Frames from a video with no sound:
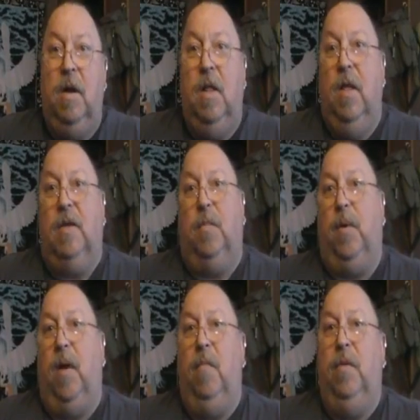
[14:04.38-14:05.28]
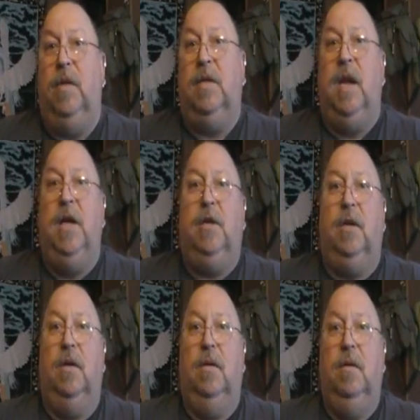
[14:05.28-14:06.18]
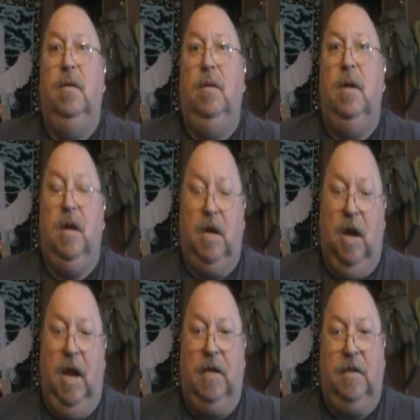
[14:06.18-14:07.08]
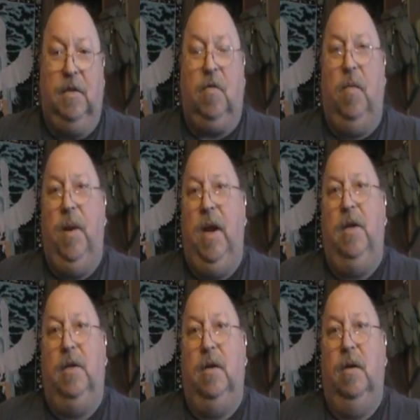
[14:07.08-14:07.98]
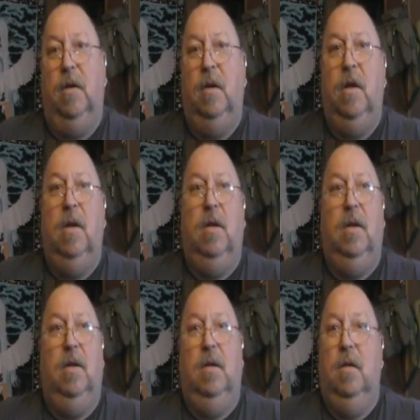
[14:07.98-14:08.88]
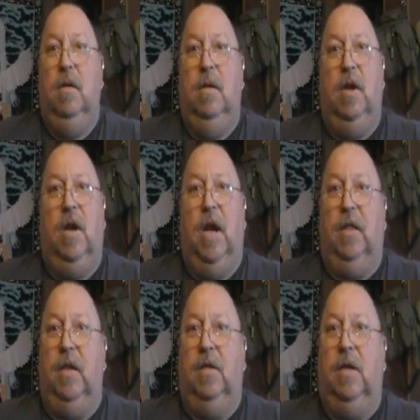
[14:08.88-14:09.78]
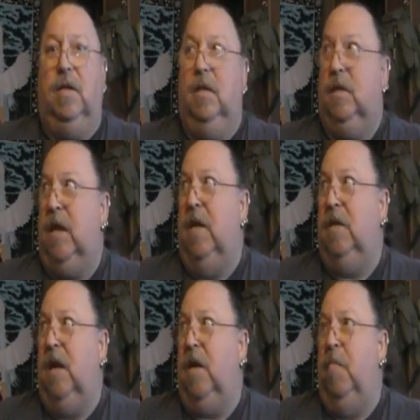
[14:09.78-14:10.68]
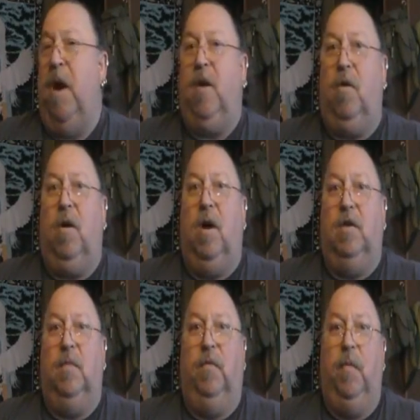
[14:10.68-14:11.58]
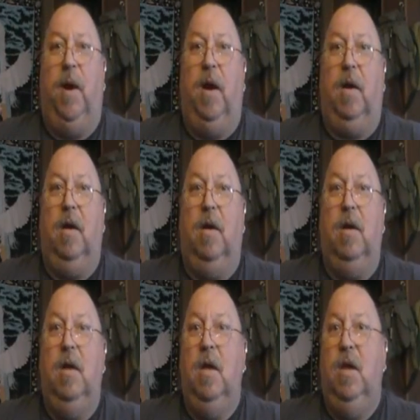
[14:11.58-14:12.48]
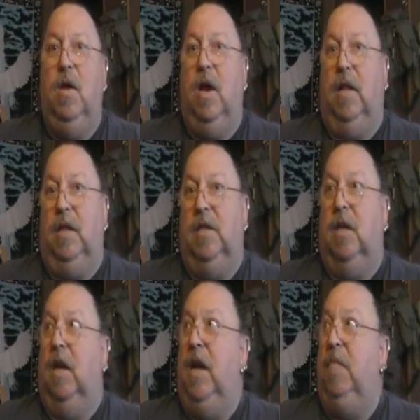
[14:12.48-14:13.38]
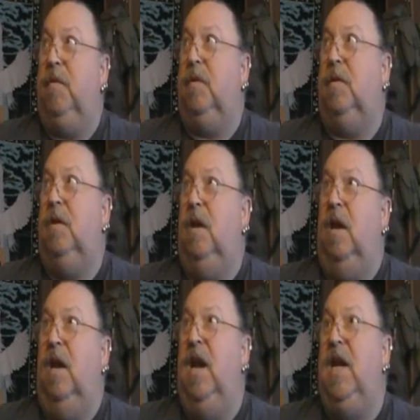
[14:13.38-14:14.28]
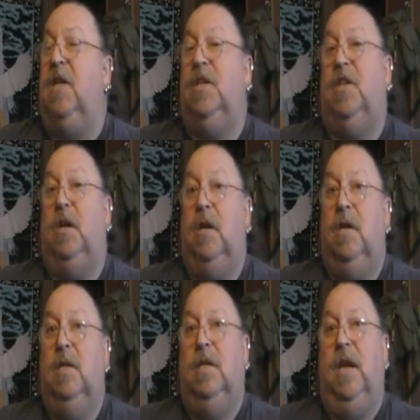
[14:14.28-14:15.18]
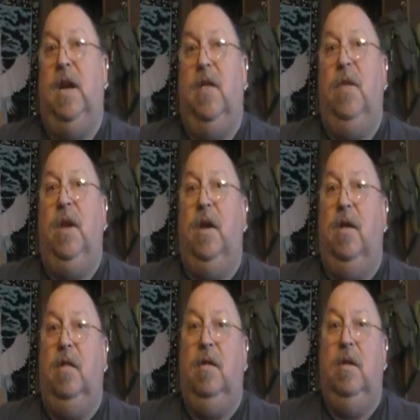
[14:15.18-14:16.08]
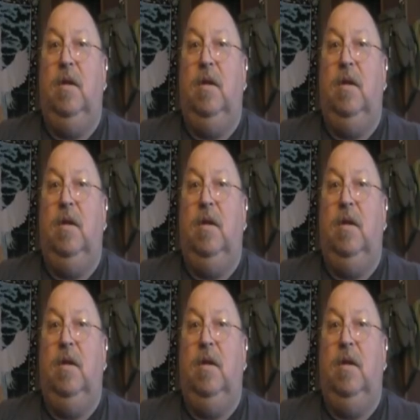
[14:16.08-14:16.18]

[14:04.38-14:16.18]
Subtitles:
that's a problem with this nation. Class discrimination. You got these, because this town's like a microcosm of America. You got these elites sitting on the hill,